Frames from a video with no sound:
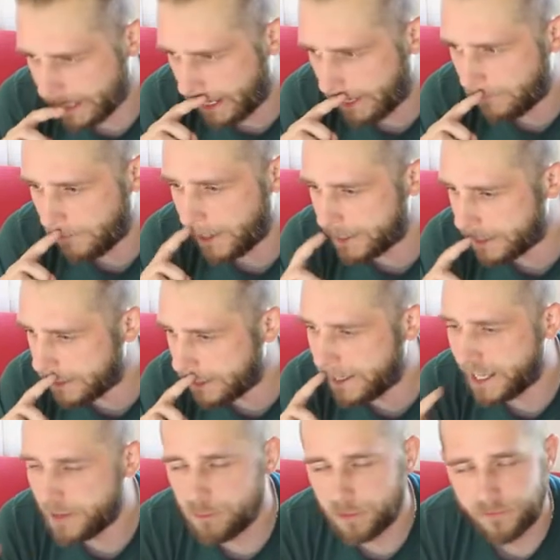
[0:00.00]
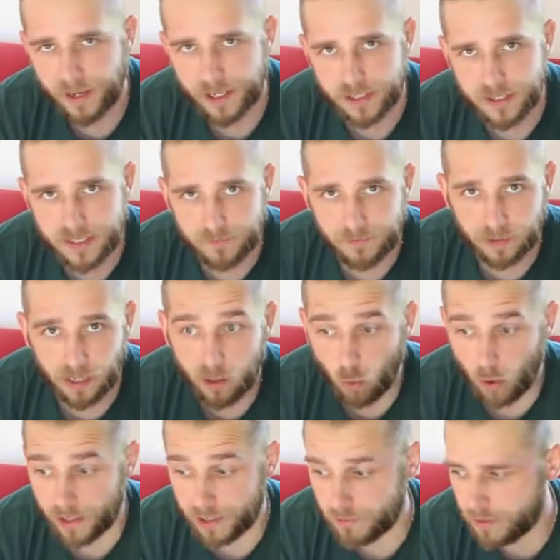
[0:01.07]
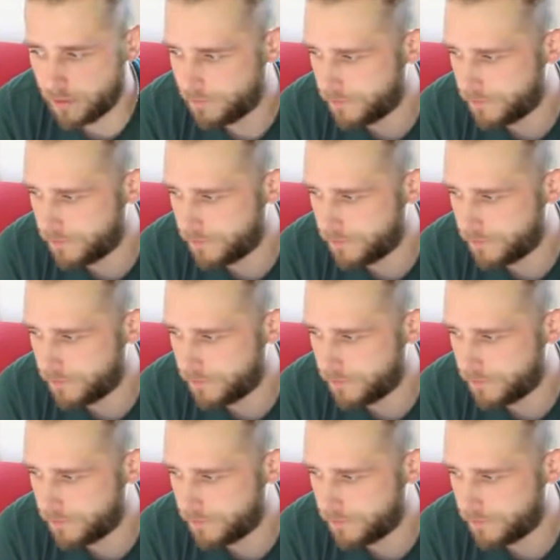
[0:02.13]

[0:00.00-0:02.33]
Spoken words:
get out any imperfections, if you like, while you're in the